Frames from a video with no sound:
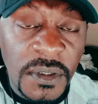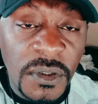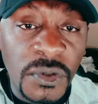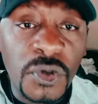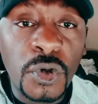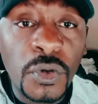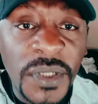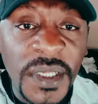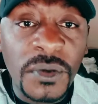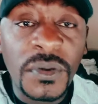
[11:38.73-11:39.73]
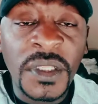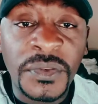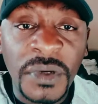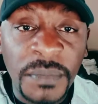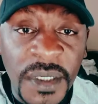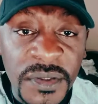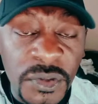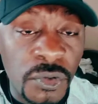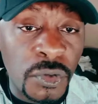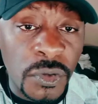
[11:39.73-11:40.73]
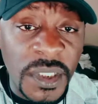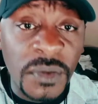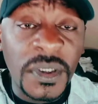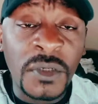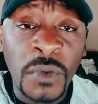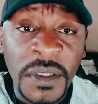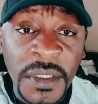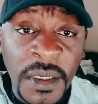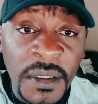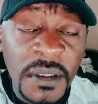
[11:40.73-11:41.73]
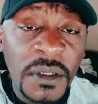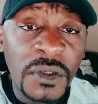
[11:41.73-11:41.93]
You do not heal in 3 months. You do not heal in 1 year.